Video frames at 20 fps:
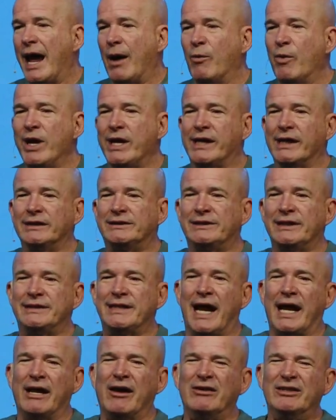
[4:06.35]
that we can sit
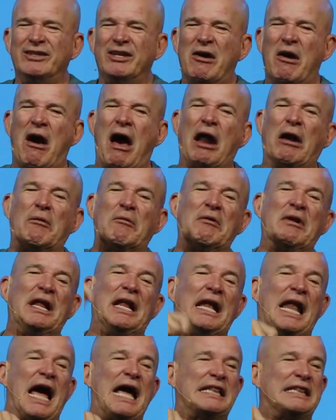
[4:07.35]
down and go, you know, I don't really
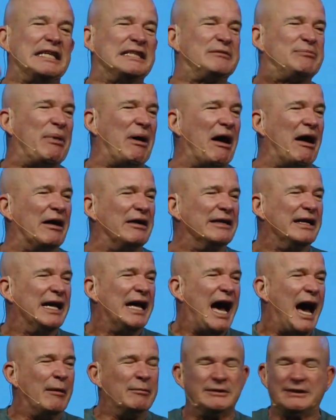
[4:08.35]
like this part.
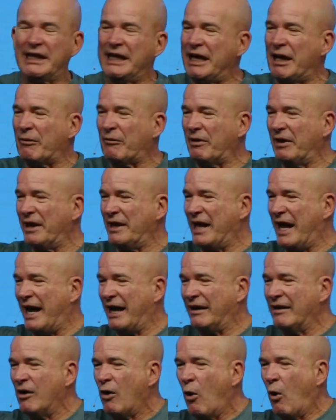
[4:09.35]
I'm just going to get rid of
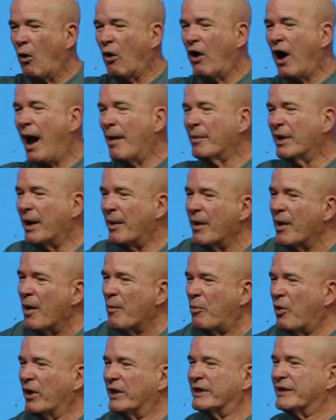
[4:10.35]
that. Or I'm going to
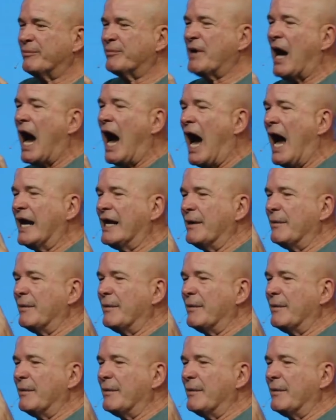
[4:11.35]
put God